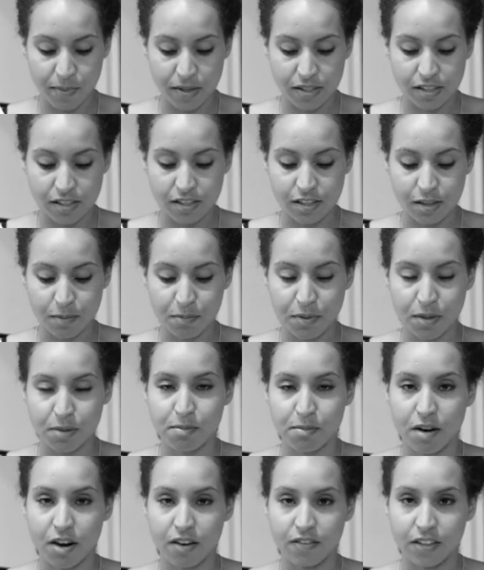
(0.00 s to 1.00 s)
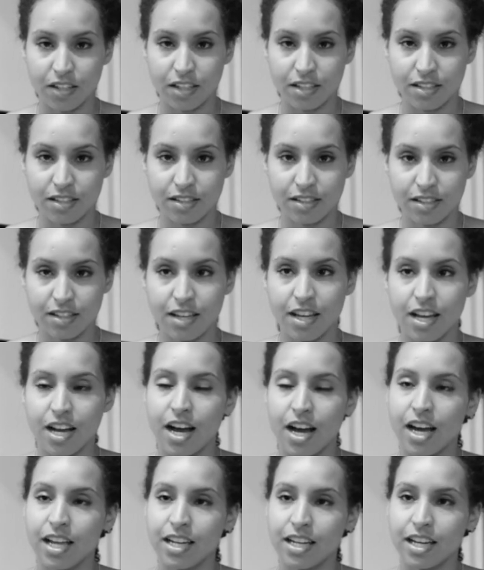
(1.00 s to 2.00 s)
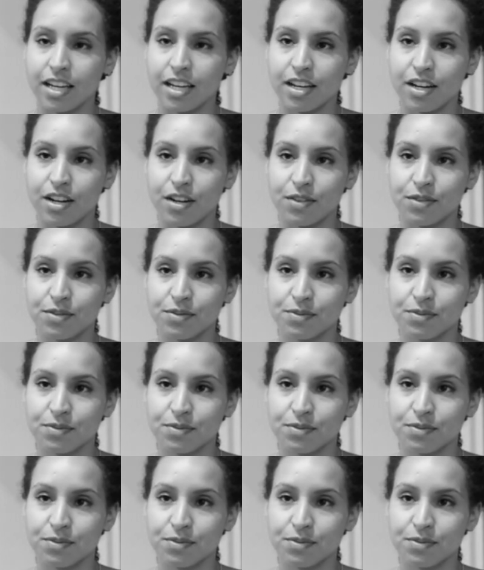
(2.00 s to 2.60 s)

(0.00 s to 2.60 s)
into something marvelous, I let go."